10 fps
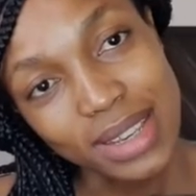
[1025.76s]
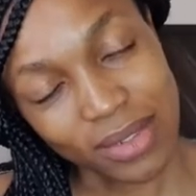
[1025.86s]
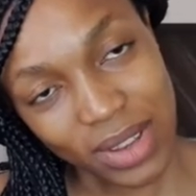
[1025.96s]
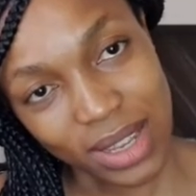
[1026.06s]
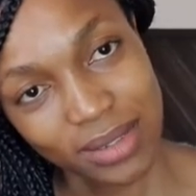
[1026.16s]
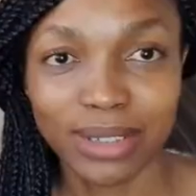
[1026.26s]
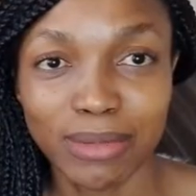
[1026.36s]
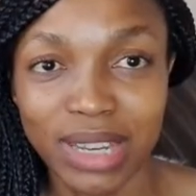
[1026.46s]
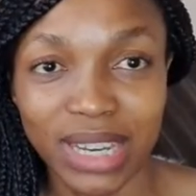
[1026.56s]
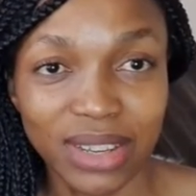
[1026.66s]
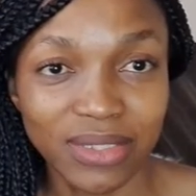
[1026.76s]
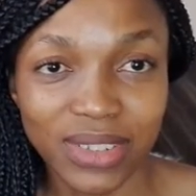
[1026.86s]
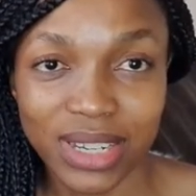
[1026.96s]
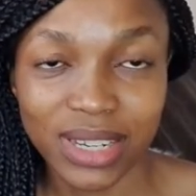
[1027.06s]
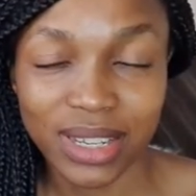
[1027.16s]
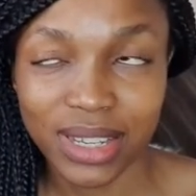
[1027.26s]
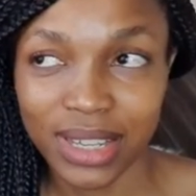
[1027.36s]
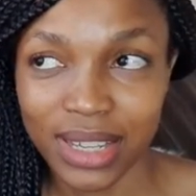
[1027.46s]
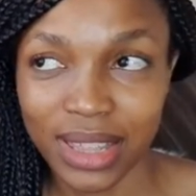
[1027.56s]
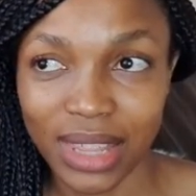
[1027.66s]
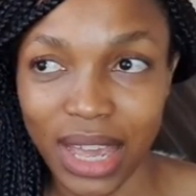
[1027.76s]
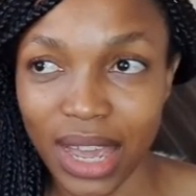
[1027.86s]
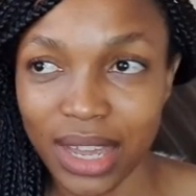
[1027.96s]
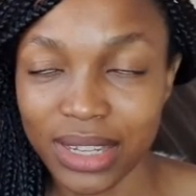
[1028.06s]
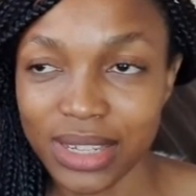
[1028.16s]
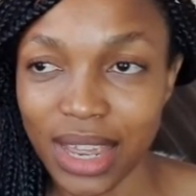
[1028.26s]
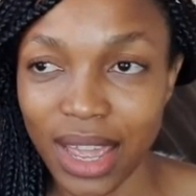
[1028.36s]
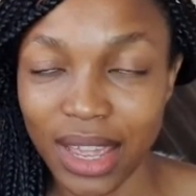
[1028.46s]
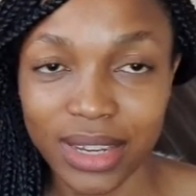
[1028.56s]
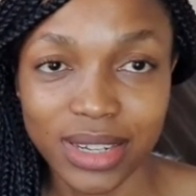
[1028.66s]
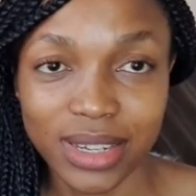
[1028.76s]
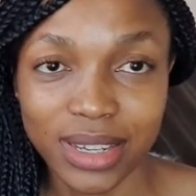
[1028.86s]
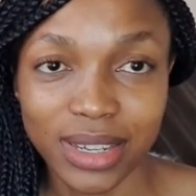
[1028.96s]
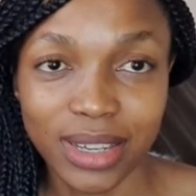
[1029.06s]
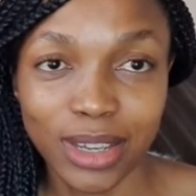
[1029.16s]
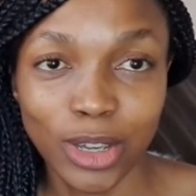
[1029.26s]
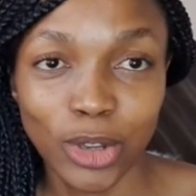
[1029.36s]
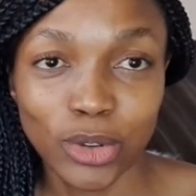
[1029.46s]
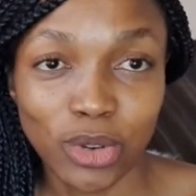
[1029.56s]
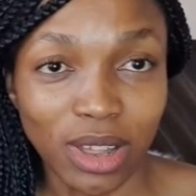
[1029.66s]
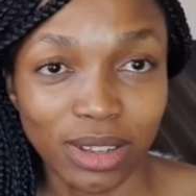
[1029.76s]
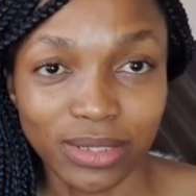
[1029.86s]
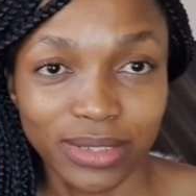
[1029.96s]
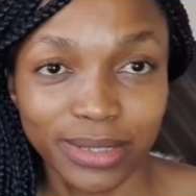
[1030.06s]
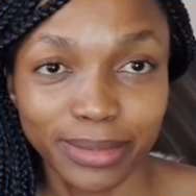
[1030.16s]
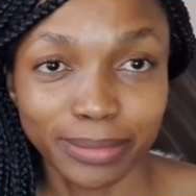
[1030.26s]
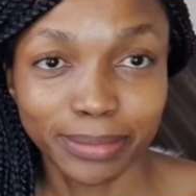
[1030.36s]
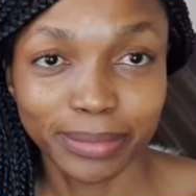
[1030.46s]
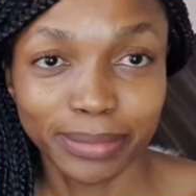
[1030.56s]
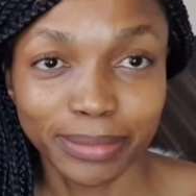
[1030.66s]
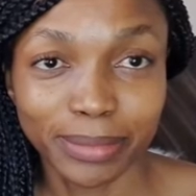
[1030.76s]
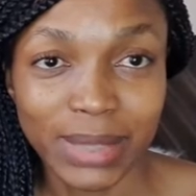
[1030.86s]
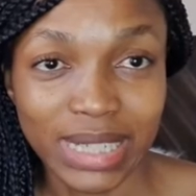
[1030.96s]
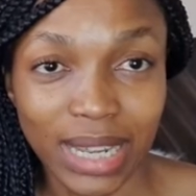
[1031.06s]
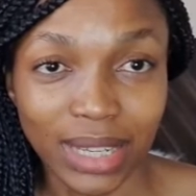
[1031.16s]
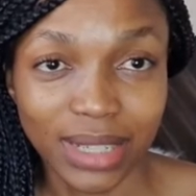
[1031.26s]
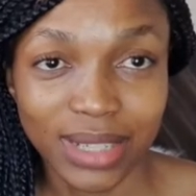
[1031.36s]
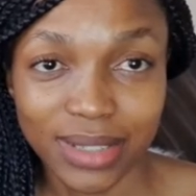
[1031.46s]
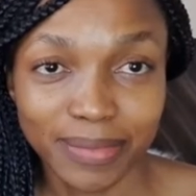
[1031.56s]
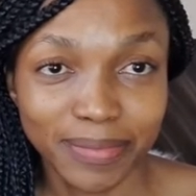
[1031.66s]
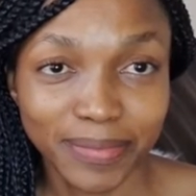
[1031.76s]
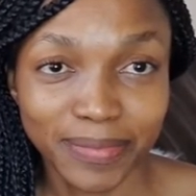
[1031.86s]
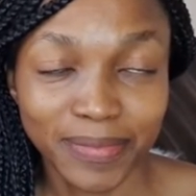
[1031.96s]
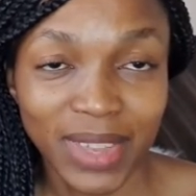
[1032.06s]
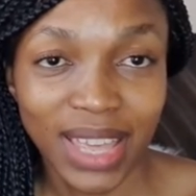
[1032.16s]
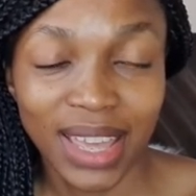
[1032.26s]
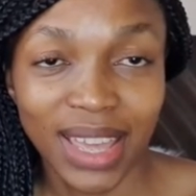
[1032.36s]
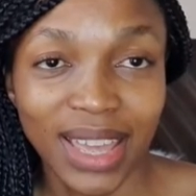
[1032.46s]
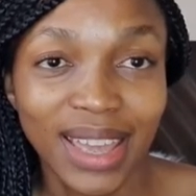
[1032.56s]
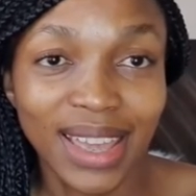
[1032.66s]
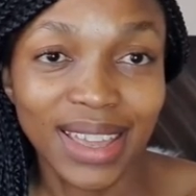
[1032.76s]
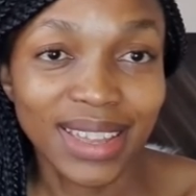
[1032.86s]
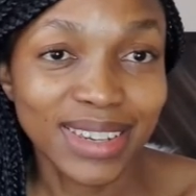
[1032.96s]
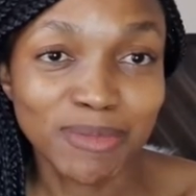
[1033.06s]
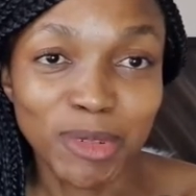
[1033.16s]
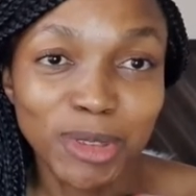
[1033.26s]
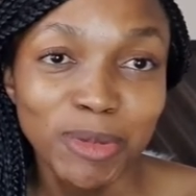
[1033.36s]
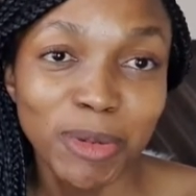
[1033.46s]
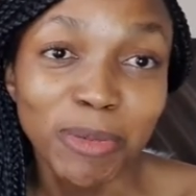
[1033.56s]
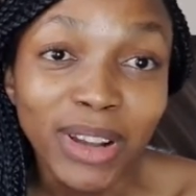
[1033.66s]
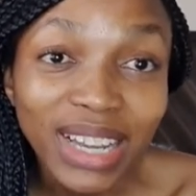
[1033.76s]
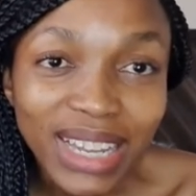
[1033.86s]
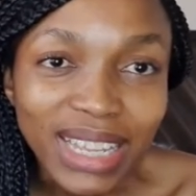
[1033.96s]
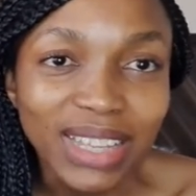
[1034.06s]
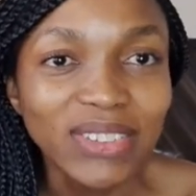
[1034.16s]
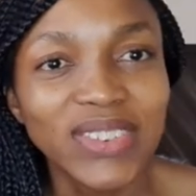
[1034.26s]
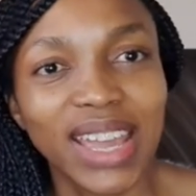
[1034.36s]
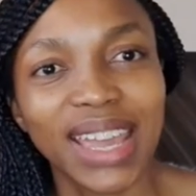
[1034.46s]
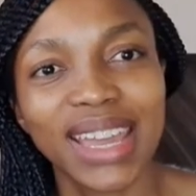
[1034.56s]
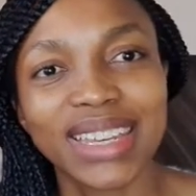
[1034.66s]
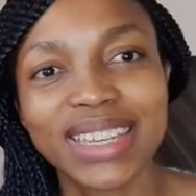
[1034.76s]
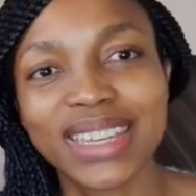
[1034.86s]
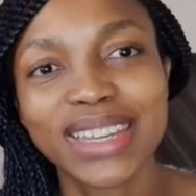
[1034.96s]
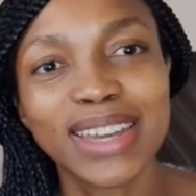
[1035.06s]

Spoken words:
River, we left the hut at 12 midnight, and most people leave at